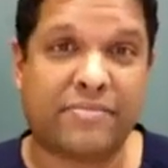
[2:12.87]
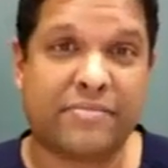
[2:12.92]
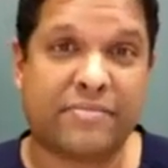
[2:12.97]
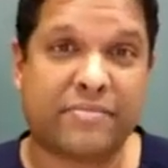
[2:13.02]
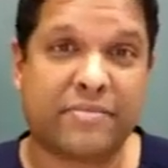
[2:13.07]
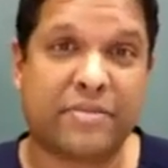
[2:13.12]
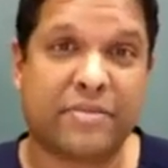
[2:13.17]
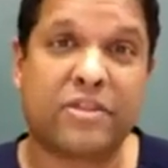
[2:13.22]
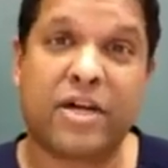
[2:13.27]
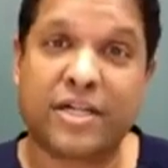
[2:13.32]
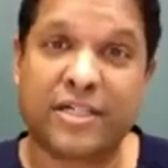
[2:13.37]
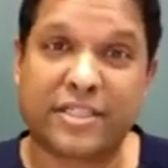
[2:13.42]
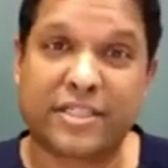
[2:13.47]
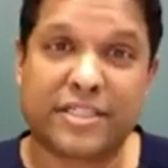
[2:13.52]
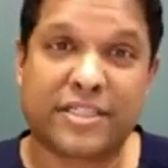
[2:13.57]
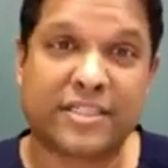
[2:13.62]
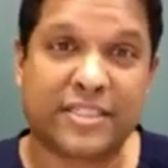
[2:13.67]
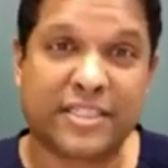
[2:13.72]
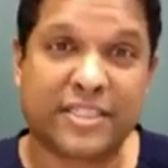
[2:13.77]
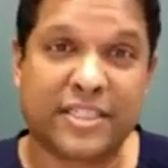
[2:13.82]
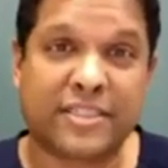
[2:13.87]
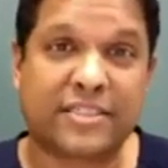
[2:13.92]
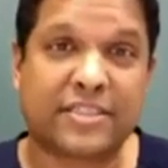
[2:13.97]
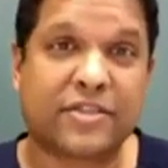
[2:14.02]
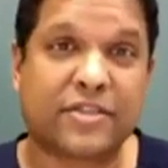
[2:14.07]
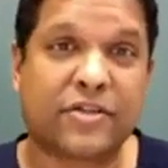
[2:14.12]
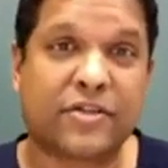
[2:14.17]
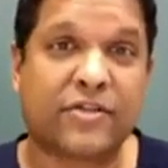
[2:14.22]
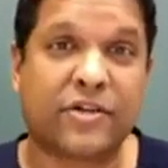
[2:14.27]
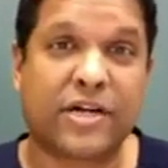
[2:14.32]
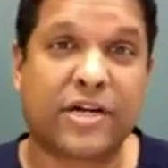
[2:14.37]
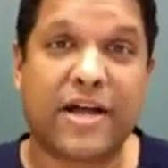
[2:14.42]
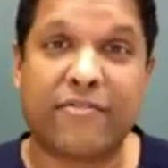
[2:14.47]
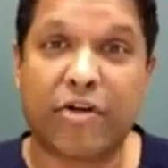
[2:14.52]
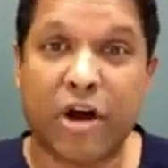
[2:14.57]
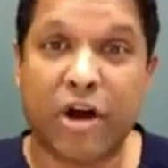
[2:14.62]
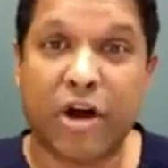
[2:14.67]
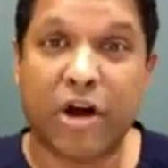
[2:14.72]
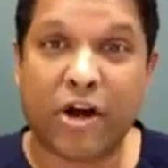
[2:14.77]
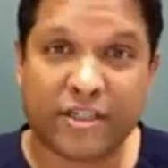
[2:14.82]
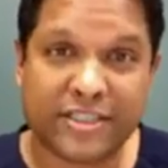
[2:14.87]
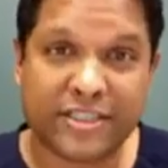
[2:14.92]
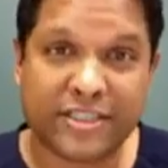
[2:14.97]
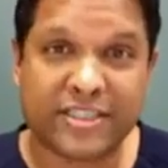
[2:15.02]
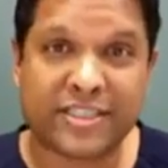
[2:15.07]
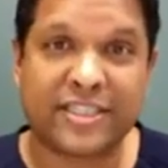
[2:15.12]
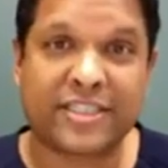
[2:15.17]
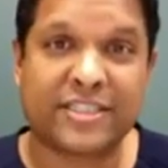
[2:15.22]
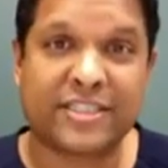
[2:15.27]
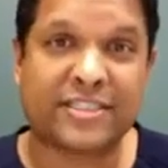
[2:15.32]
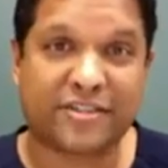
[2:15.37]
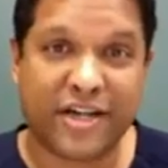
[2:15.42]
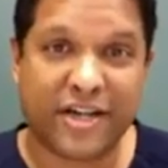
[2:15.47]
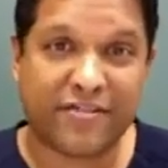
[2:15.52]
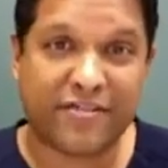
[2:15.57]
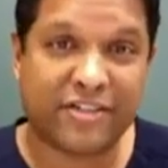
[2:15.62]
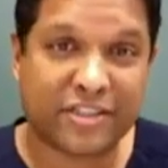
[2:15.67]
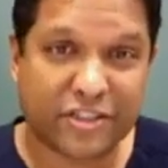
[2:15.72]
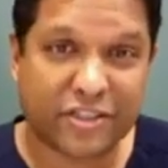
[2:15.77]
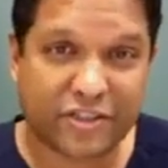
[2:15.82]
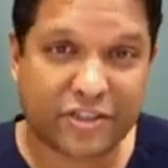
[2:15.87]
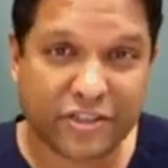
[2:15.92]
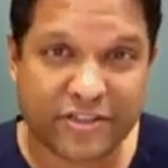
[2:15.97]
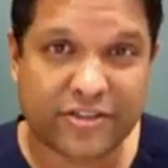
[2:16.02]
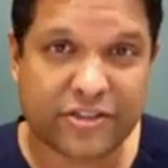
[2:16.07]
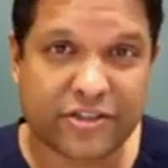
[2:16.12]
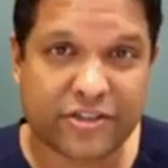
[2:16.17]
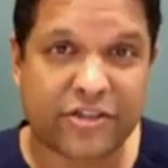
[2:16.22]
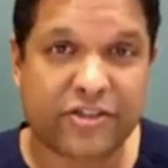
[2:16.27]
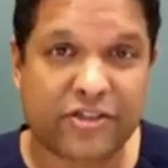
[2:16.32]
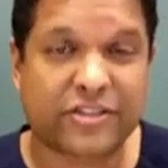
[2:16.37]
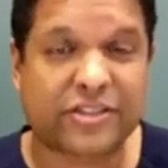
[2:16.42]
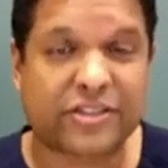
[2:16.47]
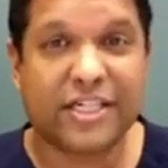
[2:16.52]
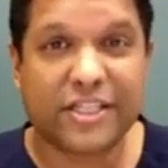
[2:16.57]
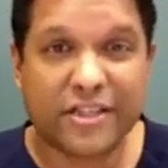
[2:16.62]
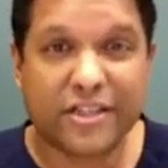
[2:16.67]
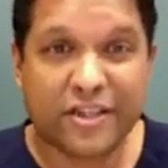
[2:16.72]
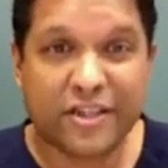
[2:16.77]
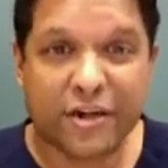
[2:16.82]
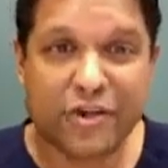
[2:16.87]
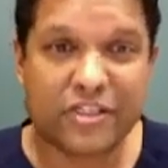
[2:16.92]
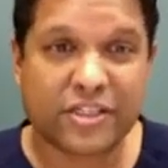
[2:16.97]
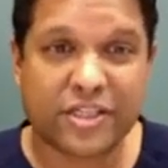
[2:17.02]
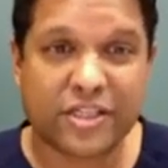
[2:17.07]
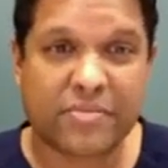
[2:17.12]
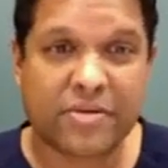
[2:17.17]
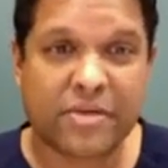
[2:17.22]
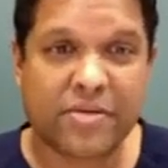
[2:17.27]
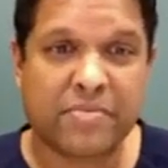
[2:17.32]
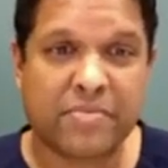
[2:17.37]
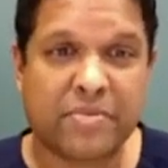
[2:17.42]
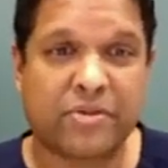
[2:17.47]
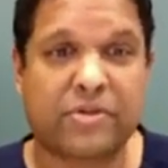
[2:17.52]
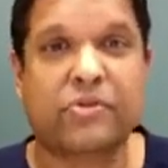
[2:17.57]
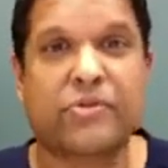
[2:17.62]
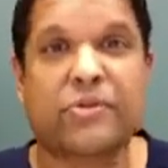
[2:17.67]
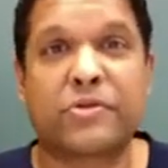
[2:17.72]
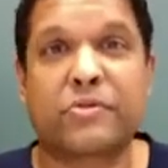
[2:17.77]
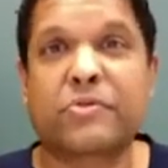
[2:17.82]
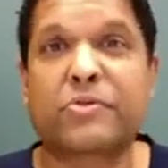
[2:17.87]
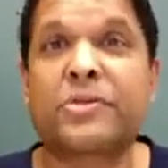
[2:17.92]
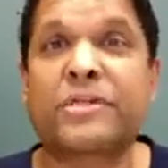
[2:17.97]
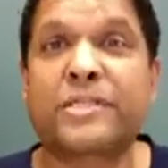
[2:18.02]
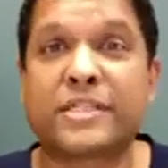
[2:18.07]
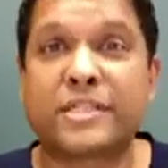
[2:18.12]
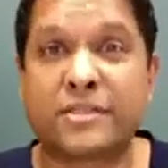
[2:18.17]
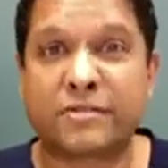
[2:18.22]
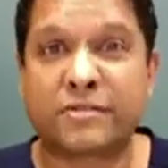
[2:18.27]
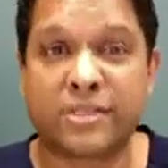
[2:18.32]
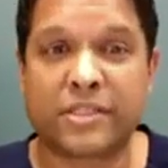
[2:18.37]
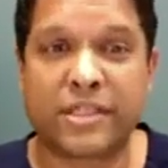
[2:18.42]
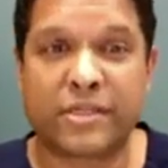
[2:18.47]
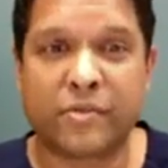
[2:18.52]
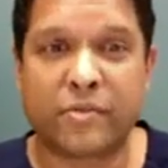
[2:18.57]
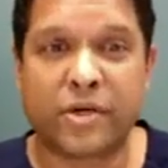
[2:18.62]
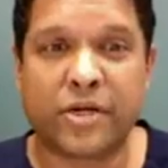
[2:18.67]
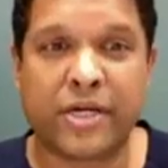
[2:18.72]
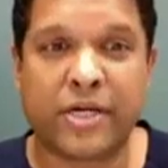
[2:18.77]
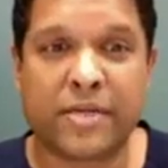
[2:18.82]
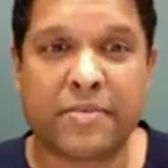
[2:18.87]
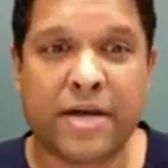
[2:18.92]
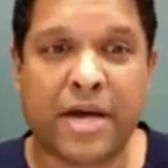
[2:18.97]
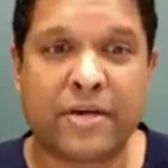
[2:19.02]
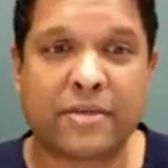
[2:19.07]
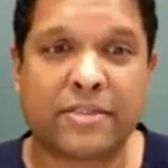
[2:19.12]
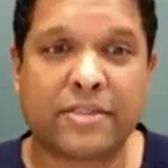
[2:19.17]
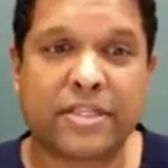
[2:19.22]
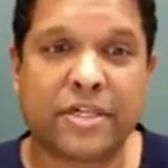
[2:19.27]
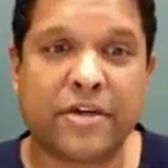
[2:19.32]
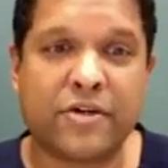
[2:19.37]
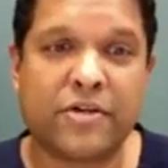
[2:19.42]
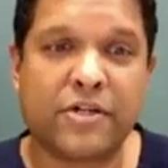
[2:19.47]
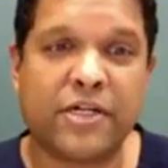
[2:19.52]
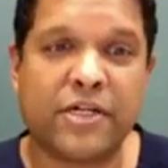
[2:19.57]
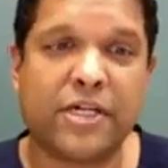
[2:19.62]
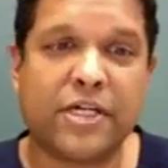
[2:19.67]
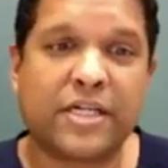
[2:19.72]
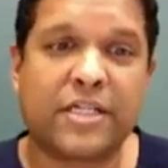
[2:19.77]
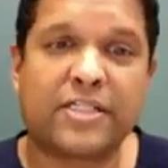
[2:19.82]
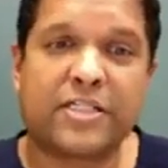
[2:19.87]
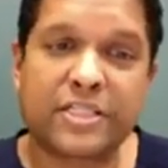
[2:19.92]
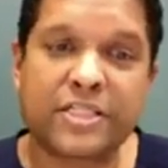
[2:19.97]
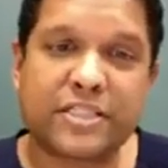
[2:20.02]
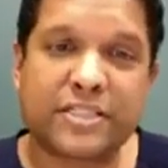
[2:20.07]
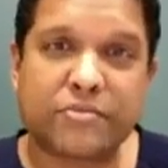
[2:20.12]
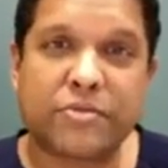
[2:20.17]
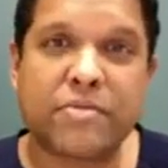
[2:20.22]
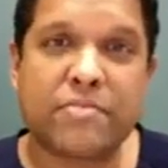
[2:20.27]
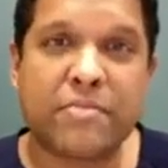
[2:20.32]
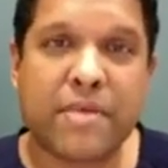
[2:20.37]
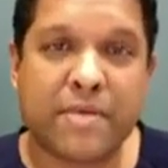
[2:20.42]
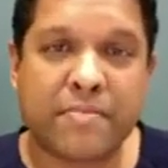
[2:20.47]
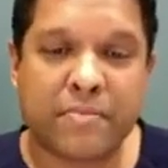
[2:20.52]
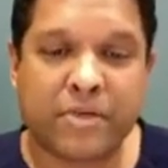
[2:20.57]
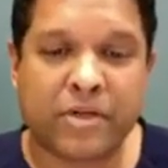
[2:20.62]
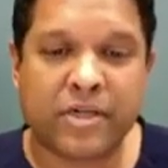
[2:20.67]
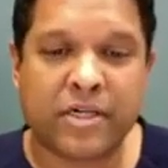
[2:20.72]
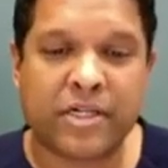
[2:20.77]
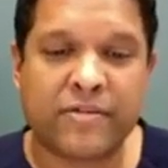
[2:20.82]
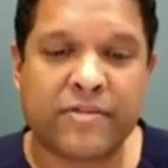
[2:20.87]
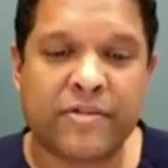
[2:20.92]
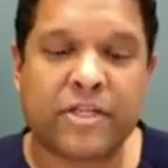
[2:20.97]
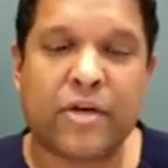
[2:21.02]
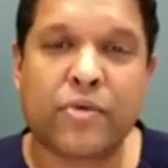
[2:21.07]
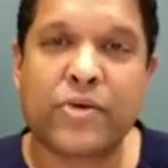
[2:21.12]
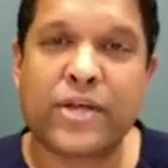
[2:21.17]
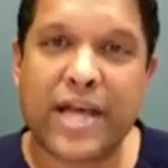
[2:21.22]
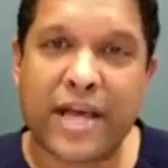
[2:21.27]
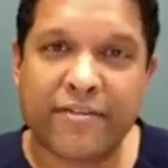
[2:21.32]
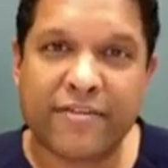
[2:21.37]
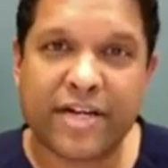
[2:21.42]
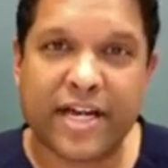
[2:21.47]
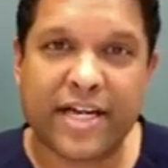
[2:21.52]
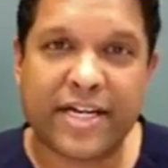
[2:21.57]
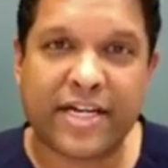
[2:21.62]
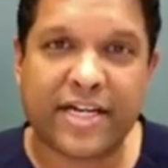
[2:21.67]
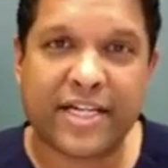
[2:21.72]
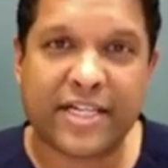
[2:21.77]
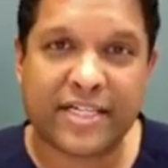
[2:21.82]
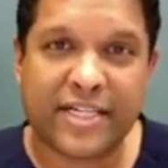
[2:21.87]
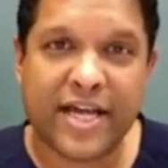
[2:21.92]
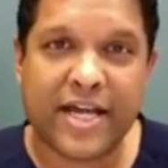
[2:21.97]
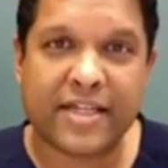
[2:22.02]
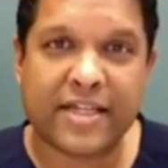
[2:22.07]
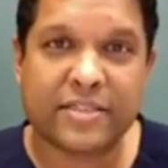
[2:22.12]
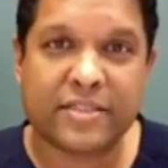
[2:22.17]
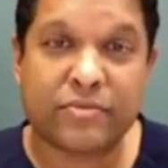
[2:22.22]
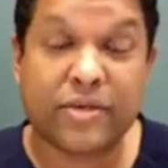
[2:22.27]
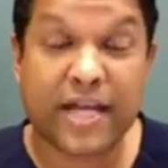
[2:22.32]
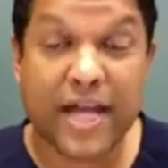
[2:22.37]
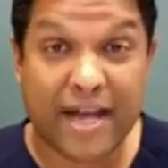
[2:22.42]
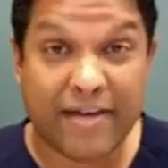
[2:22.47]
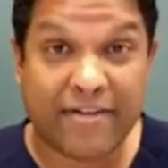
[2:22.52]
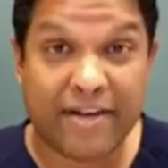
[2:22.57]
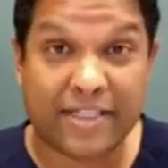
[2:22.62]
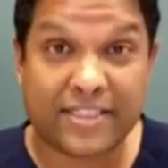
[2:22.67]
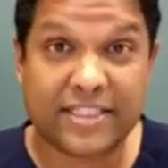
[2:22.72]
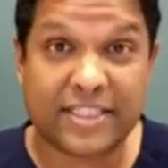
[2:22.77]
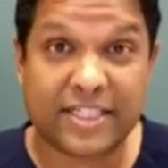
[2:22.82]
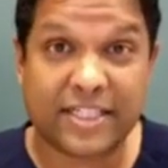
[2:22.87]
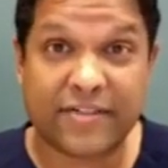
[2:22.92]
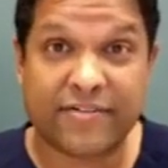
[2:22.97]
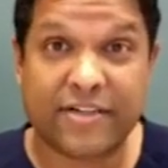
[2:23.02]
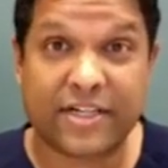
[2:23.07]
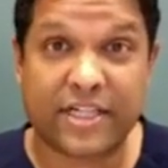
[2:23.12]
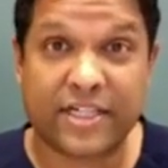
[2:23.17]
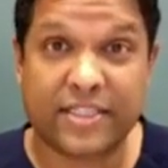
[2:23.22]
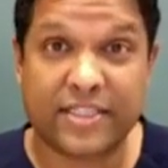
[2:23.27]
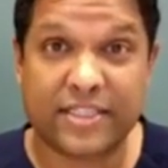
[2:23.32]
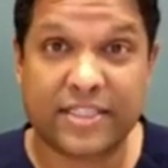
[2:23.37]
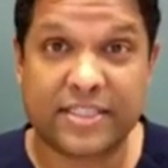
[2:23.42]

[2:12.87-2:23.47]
lung disease or have heart disease or have history of strokes. Those are the people who we're really, really worried about. So just remember, even though we haven't had any deaths, we have had significant